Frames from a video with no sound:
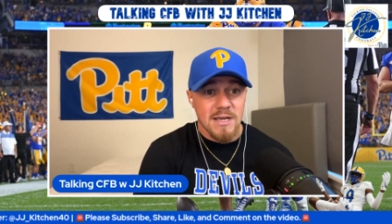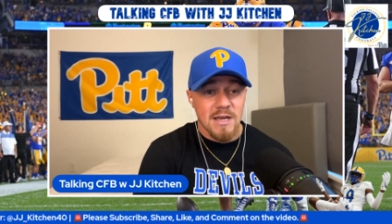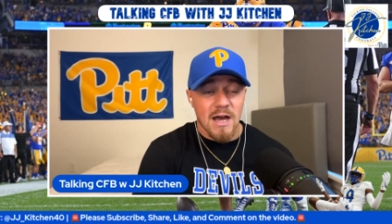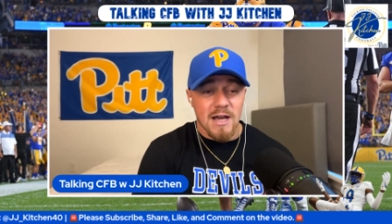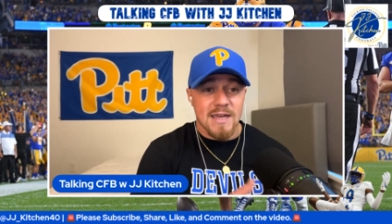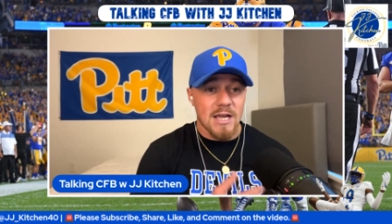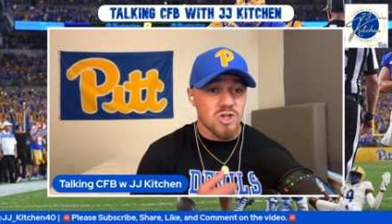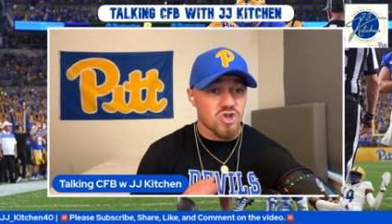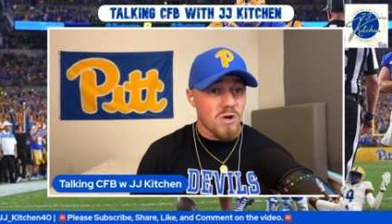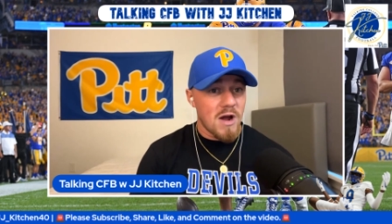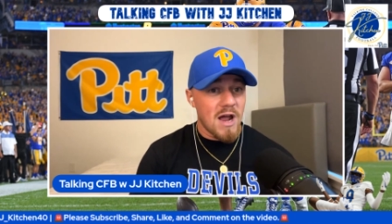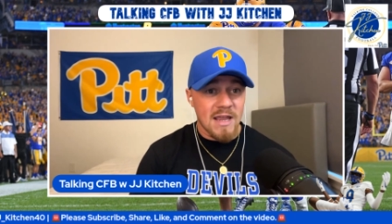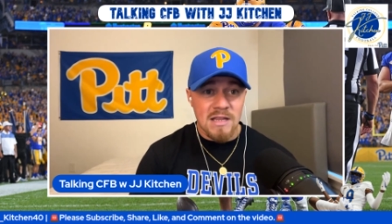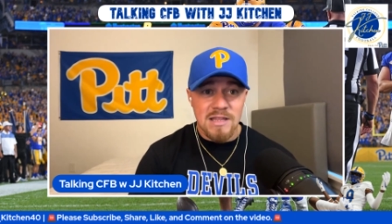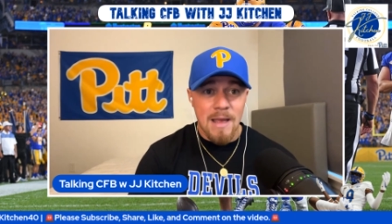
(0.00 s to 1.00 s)
Again, trying
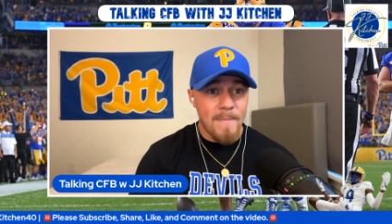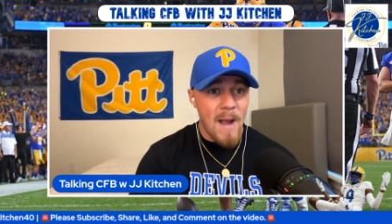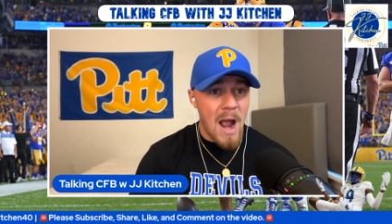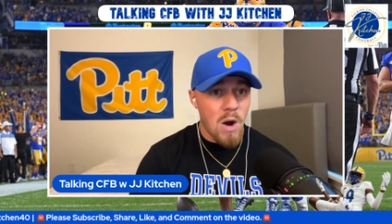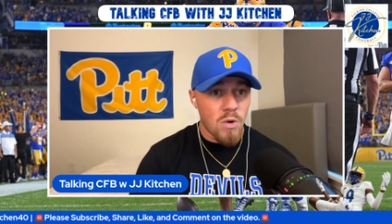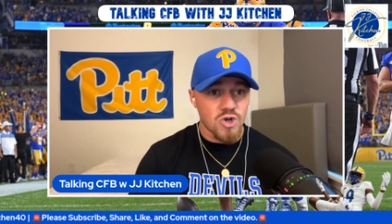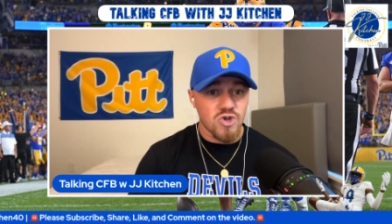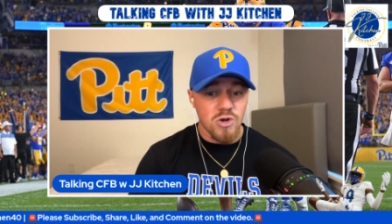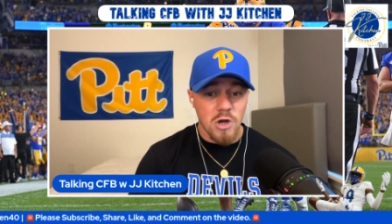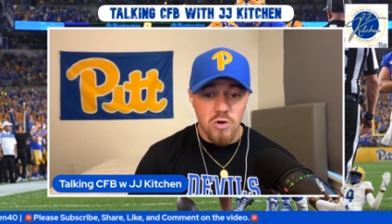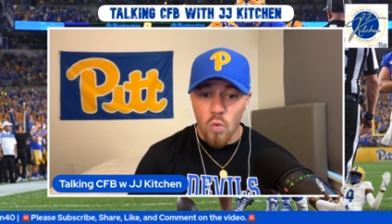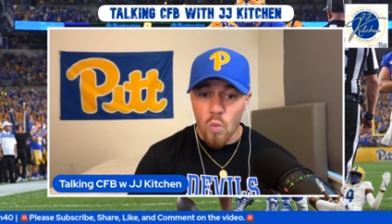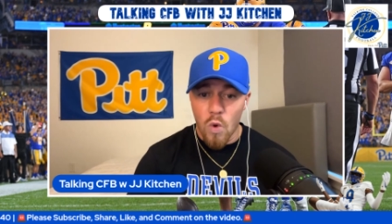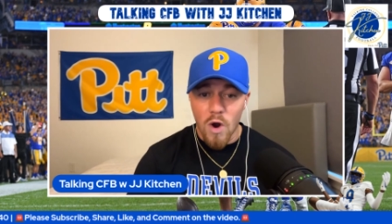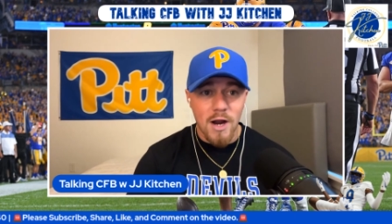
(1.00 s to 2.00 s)
to get that power
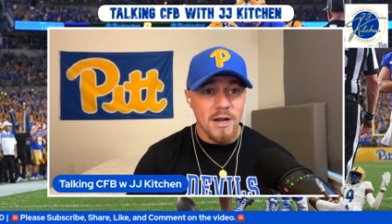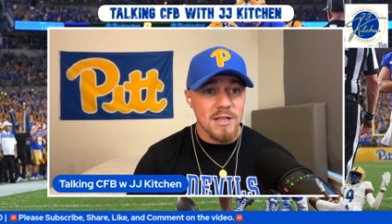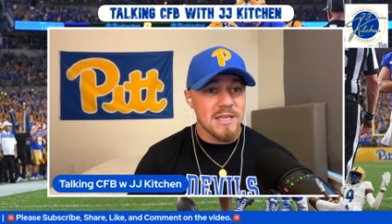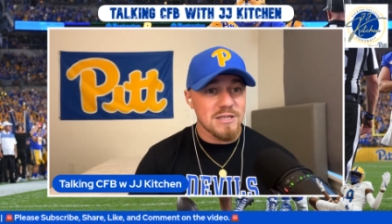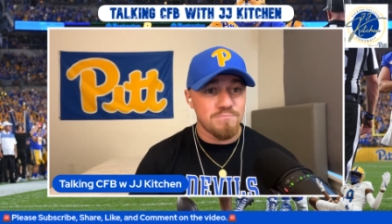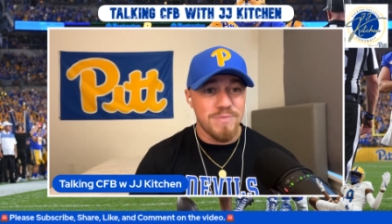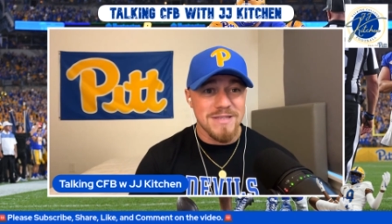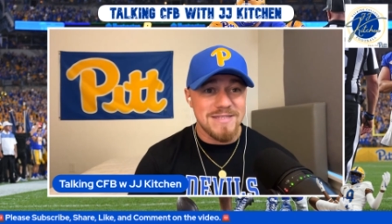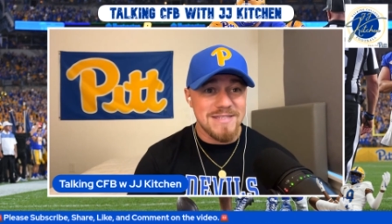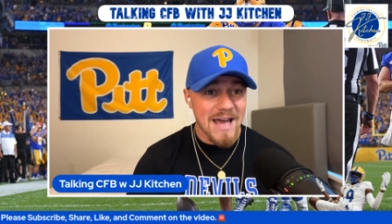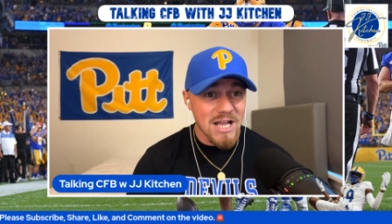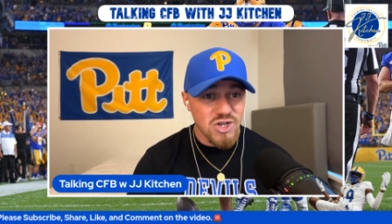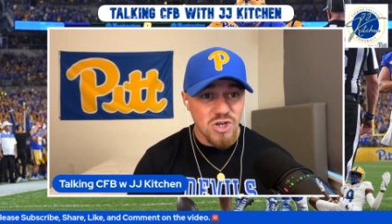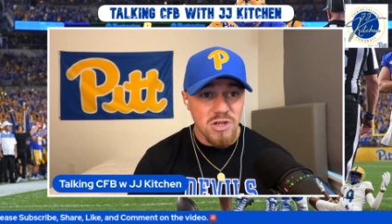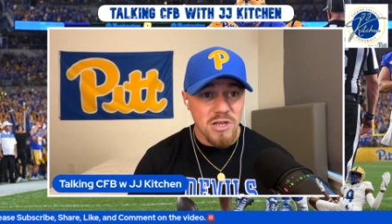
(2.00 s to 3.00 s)
struggle. What could this
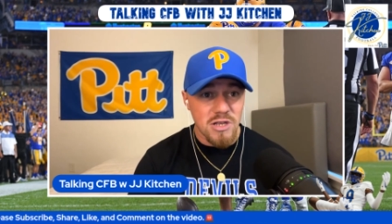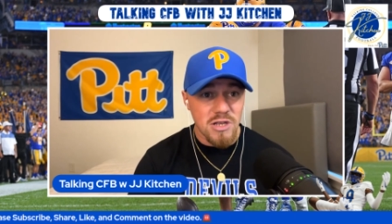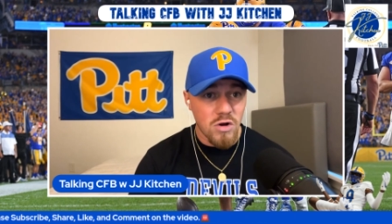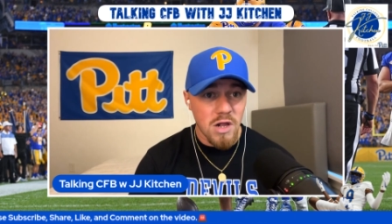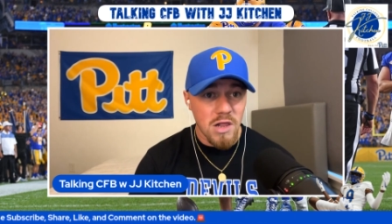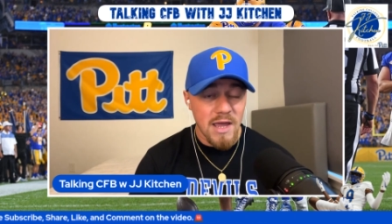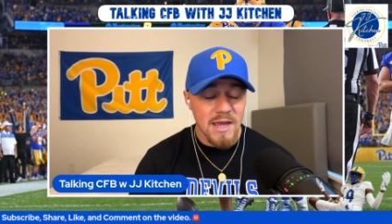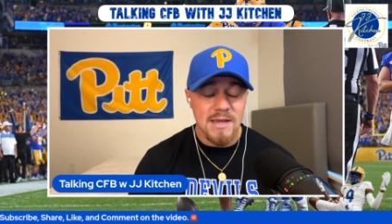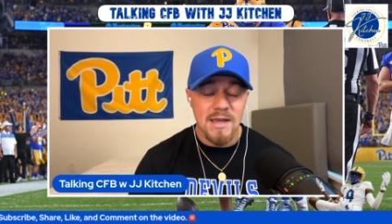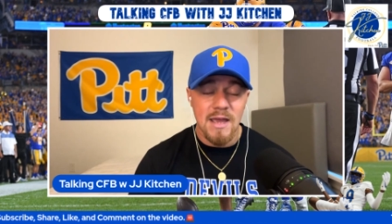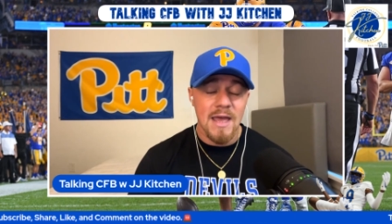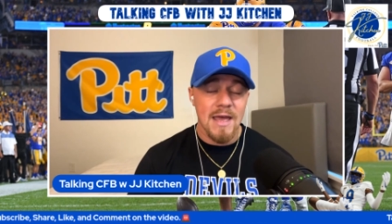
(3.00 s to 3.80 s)
potentially look like?